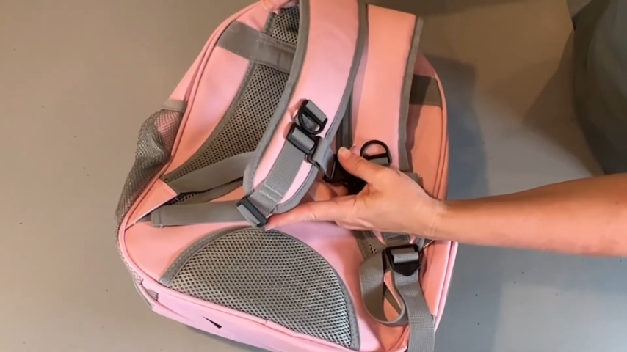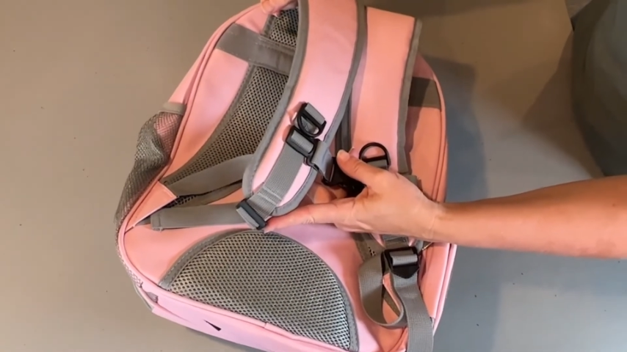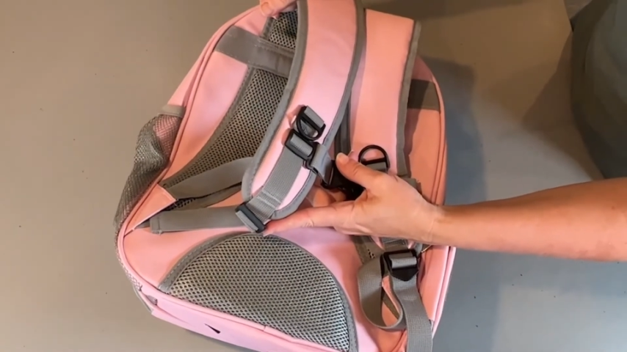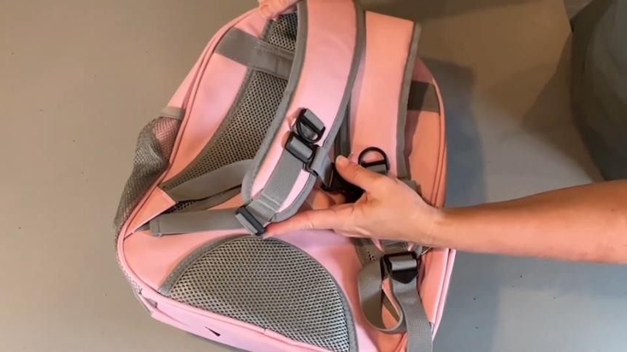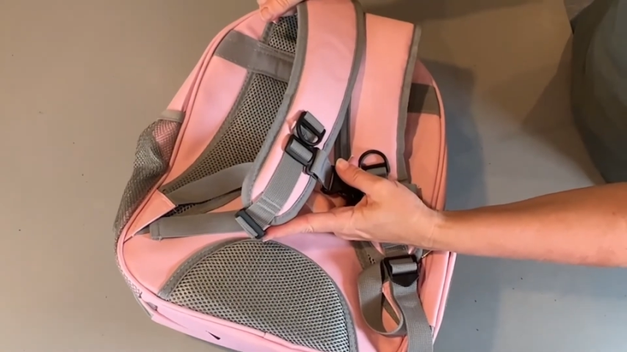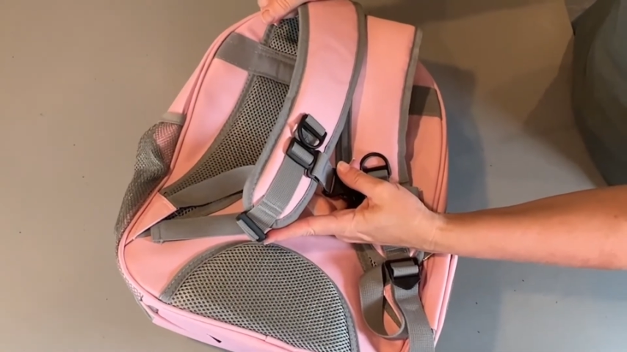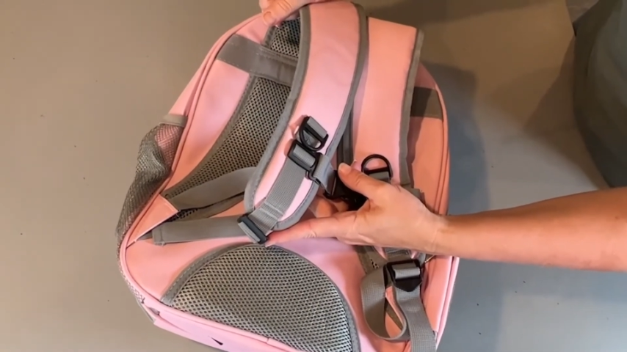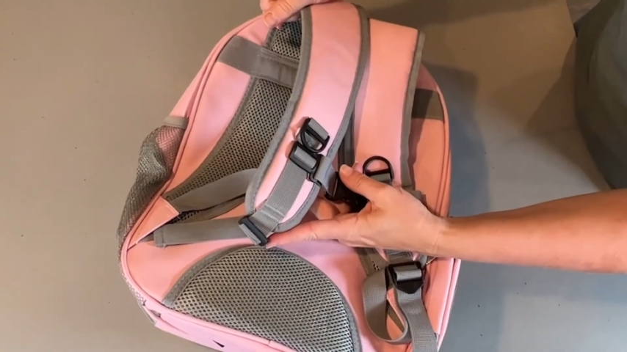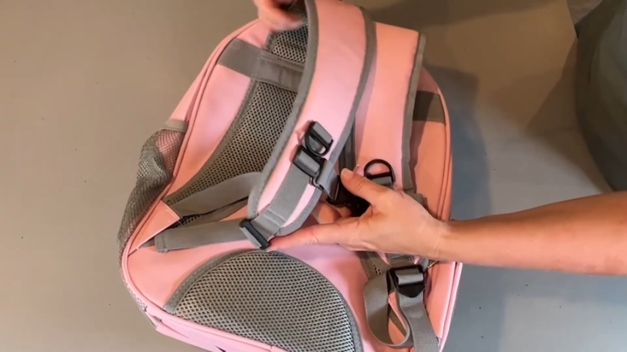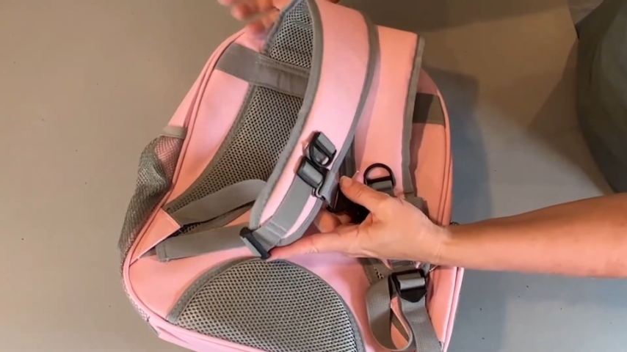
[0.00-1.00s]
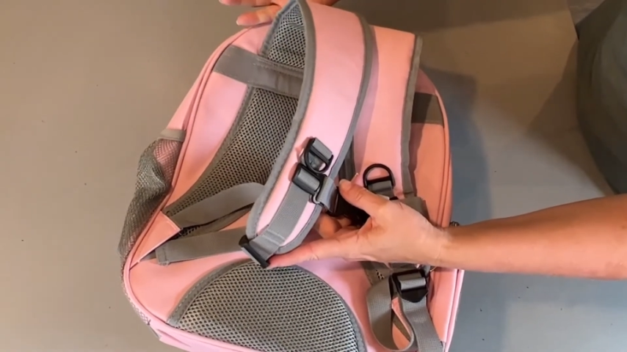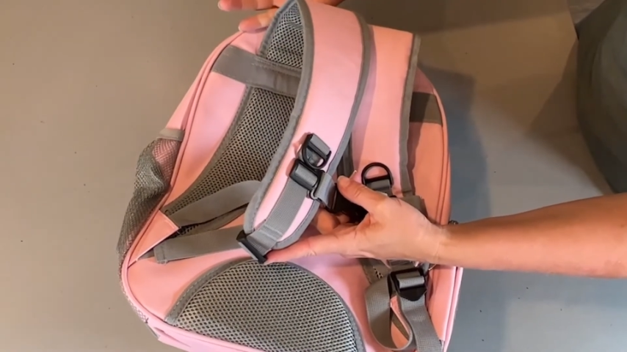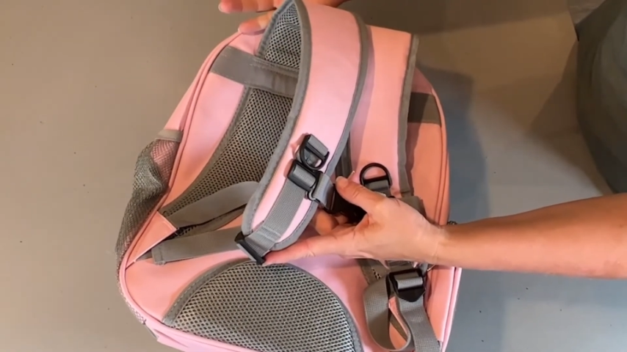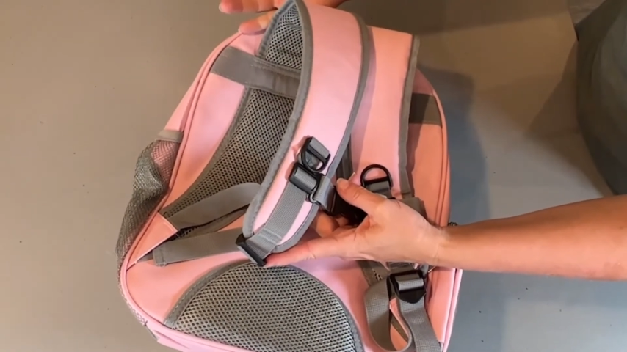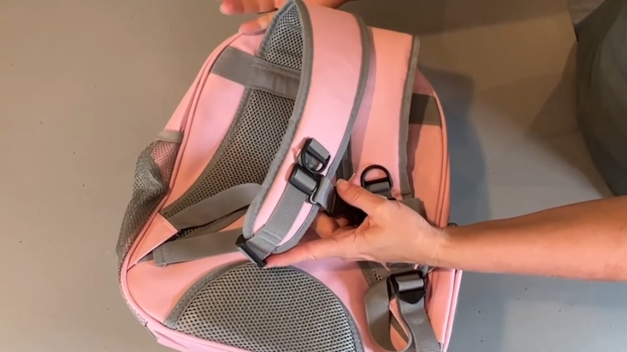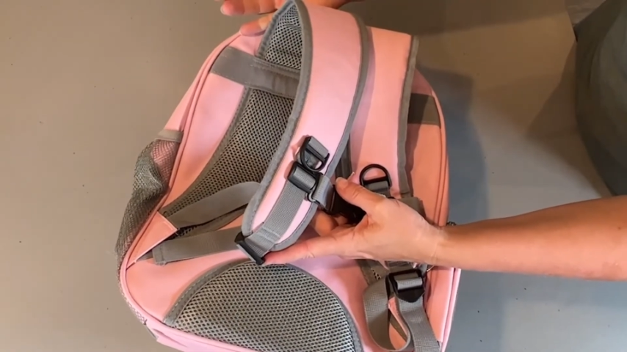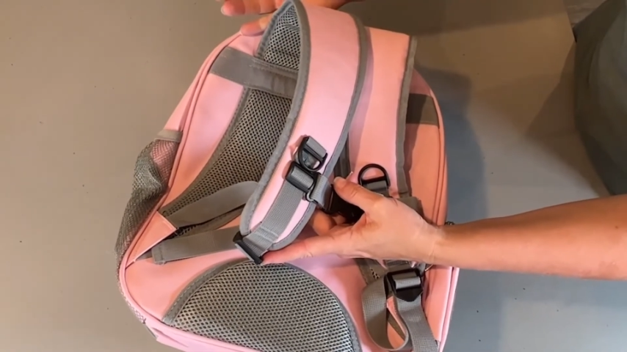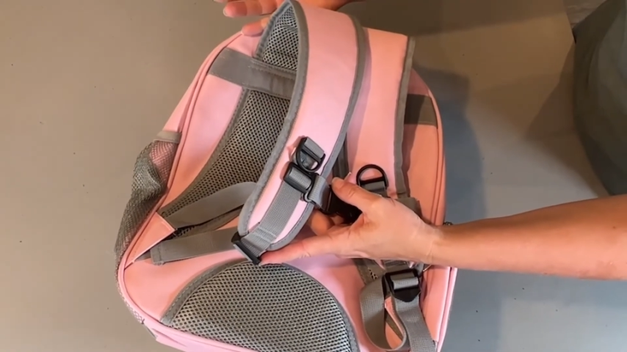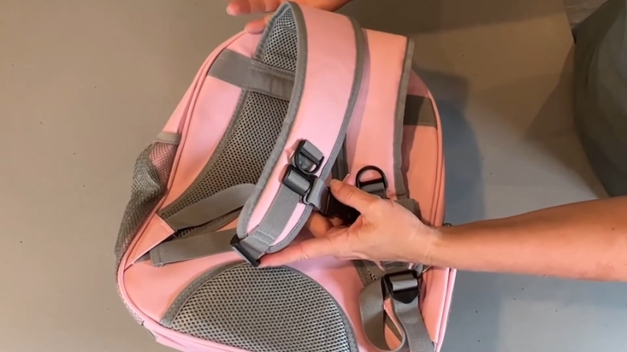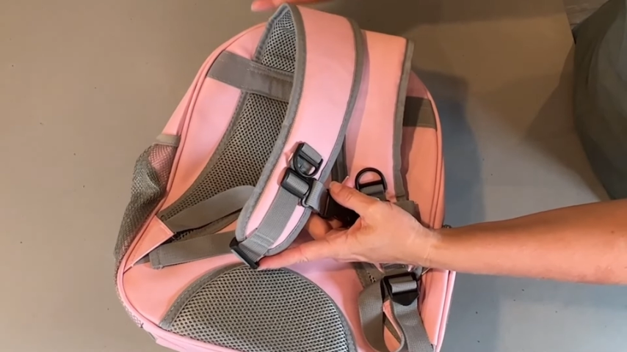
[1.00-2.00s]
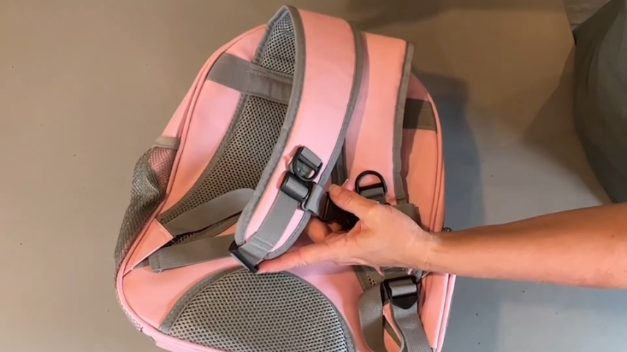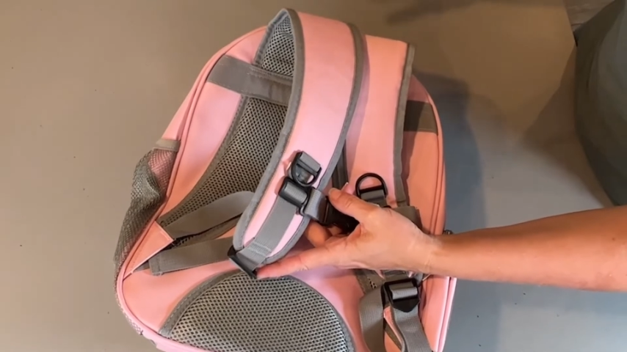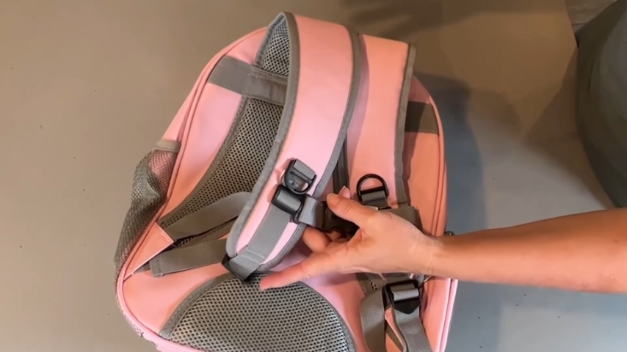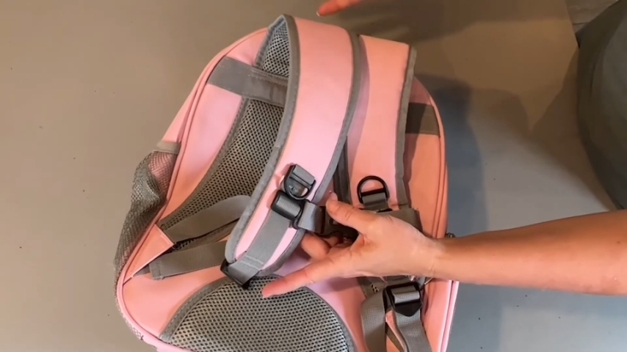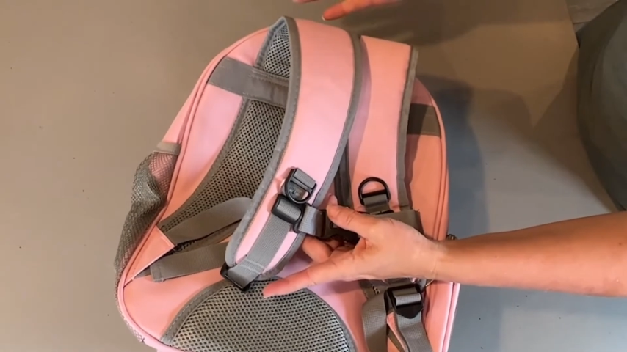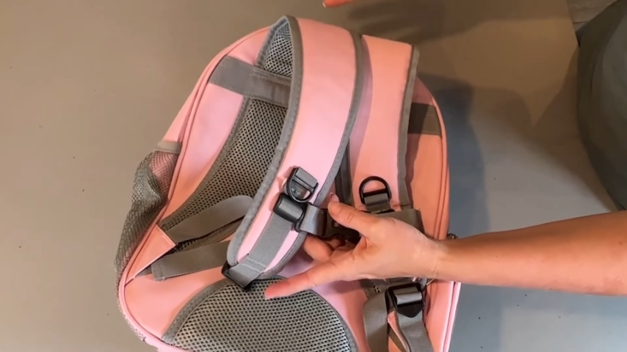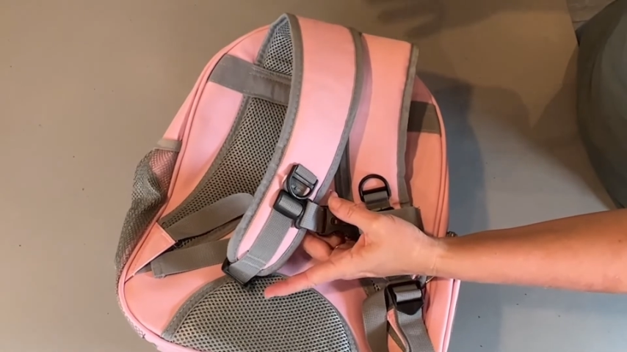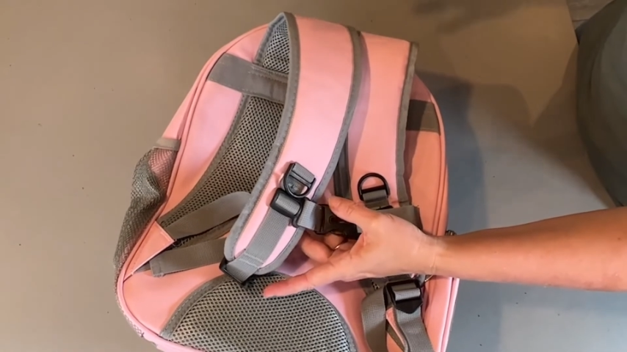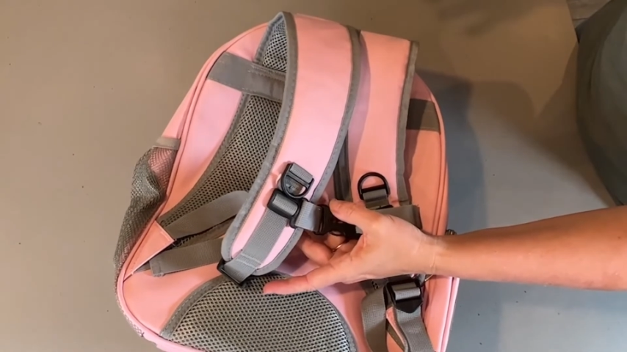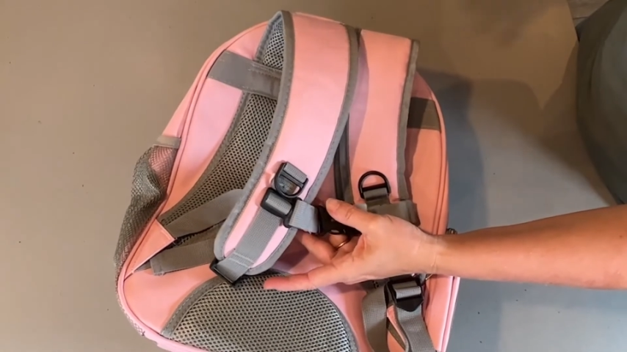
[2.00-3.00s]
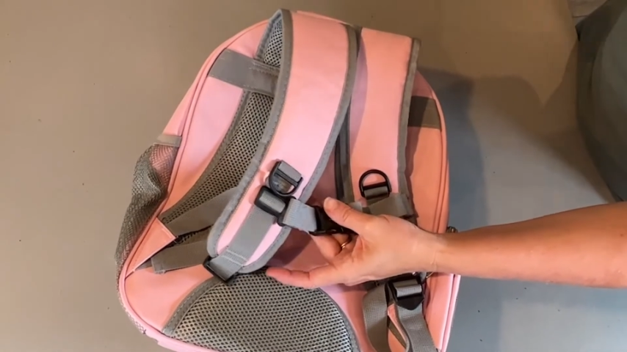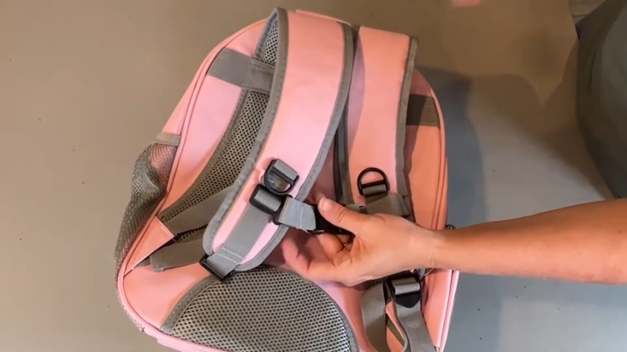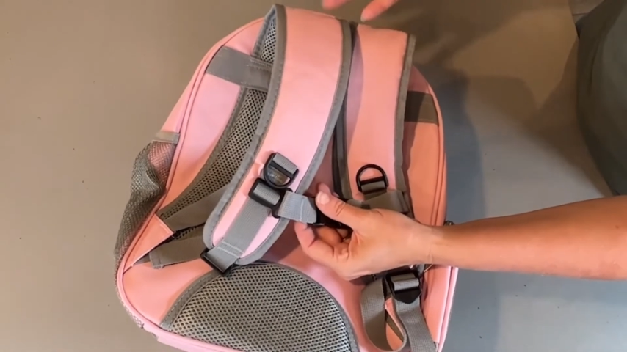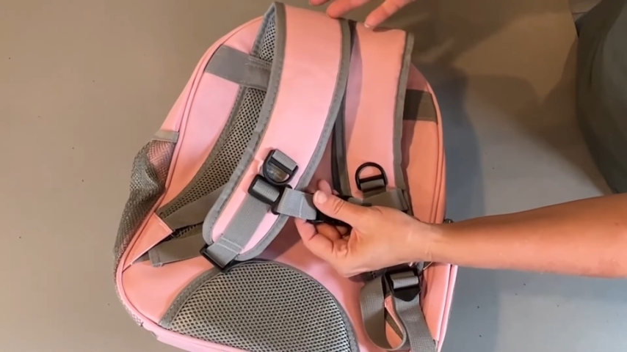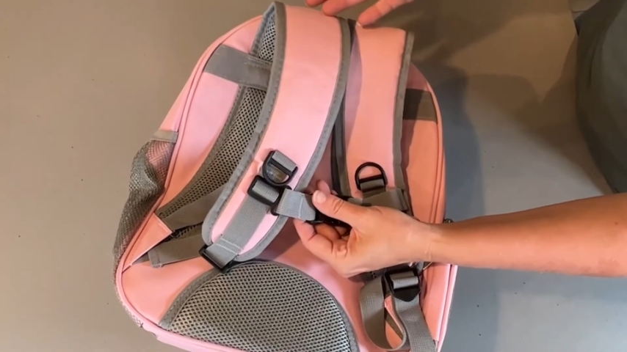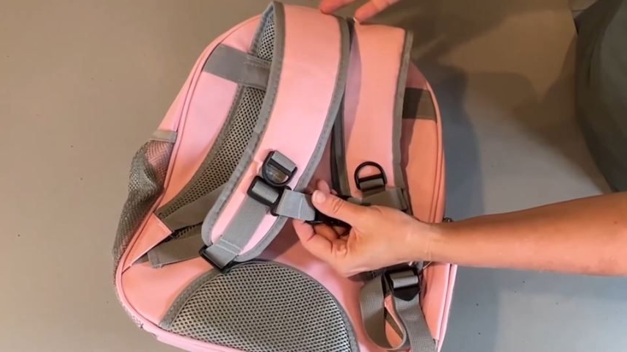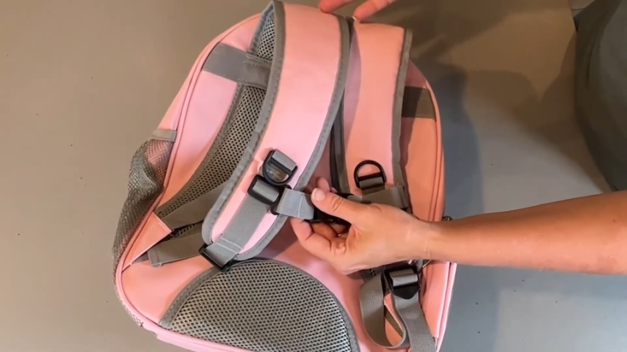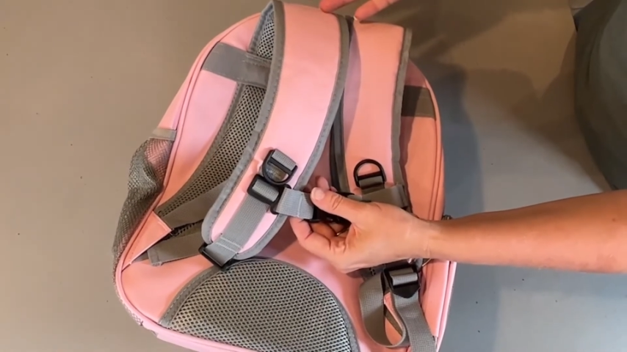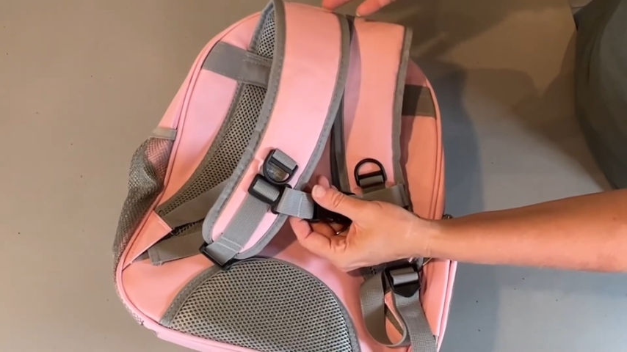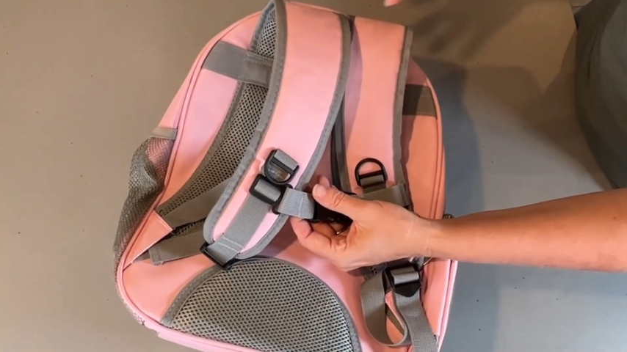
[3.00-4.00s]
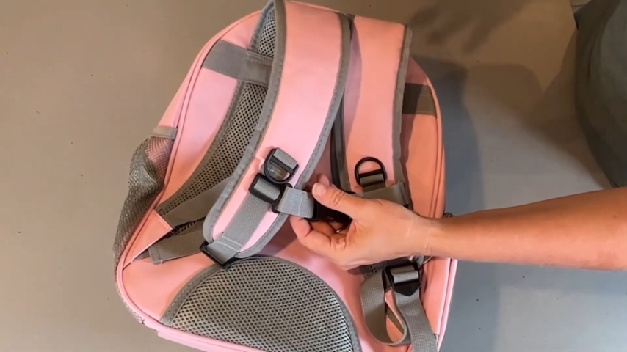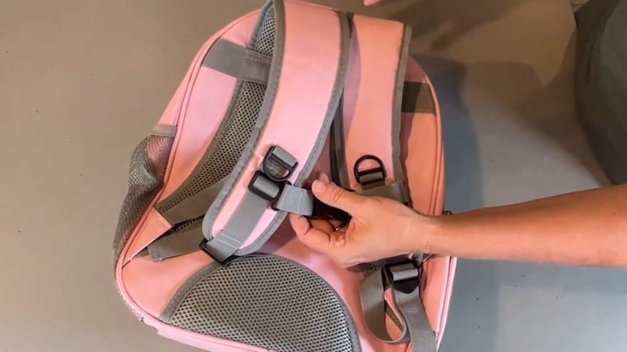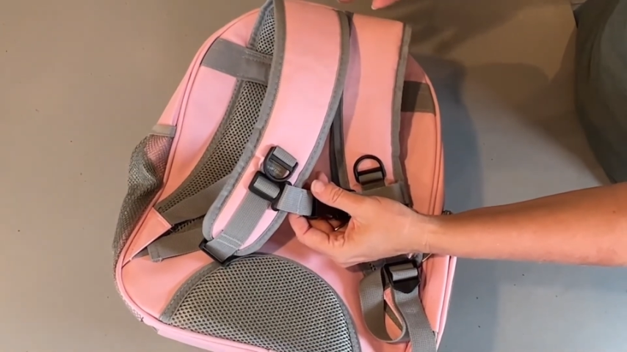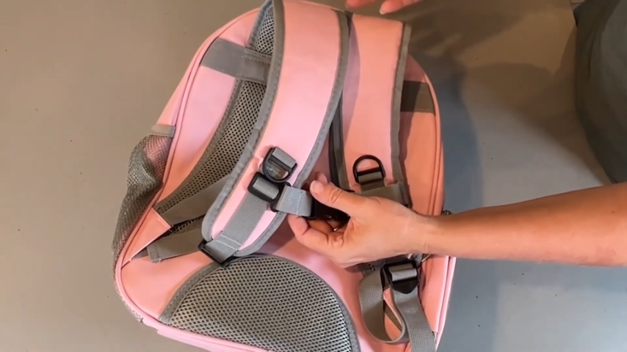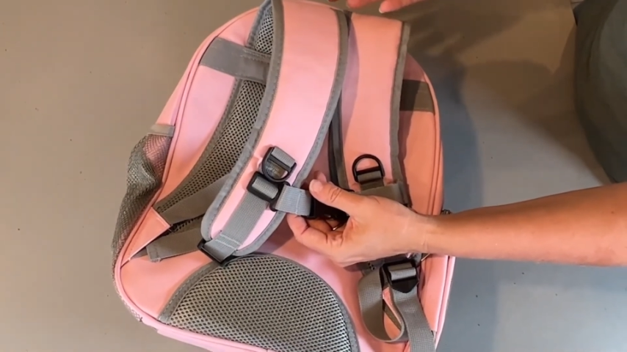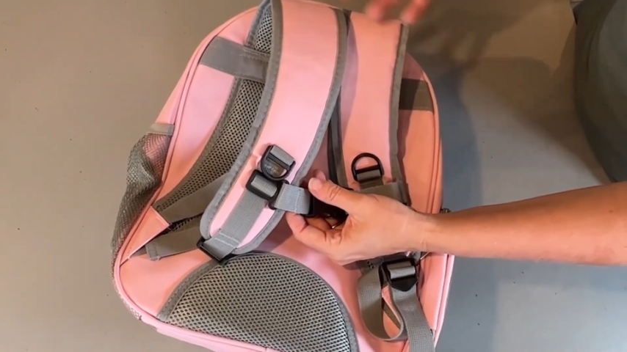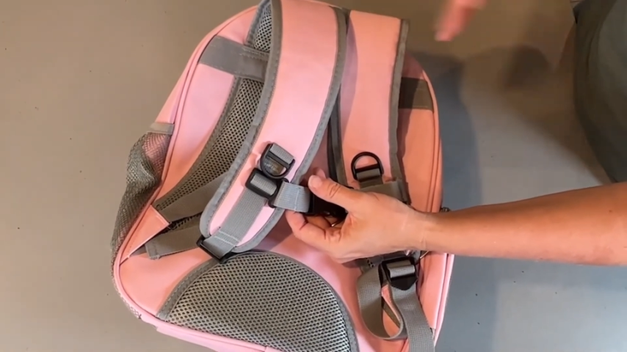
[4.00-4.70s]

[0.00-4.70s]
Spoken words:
(no speaker visible)